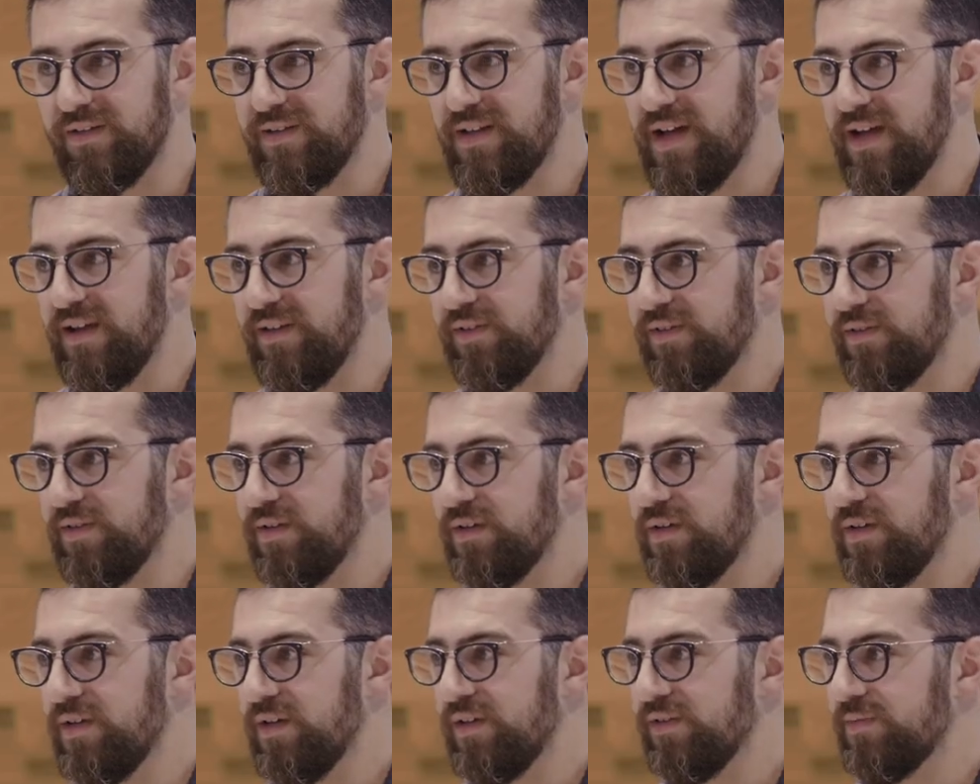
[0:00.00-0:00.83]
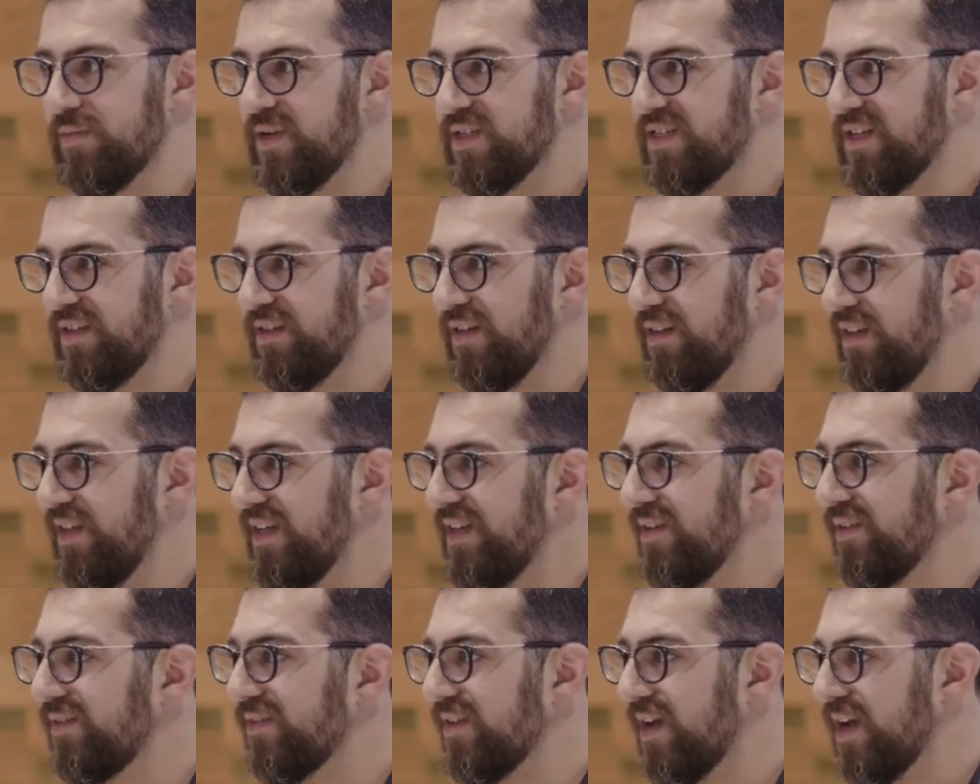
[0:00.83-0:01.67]
that's not as much on the
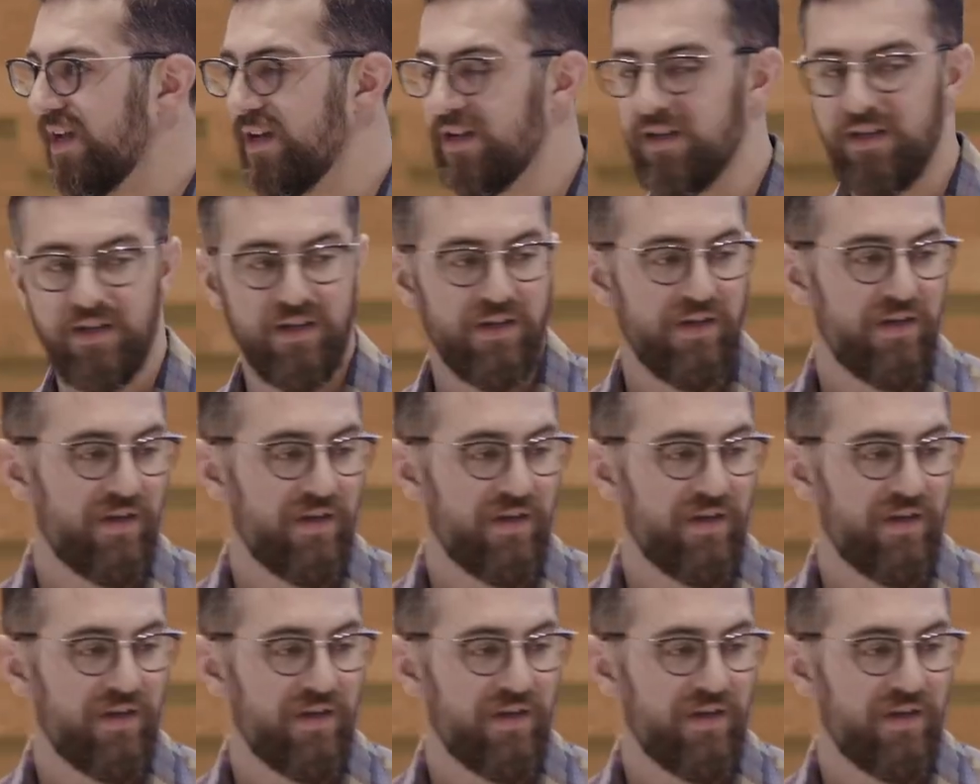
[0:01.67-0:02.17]
lean side.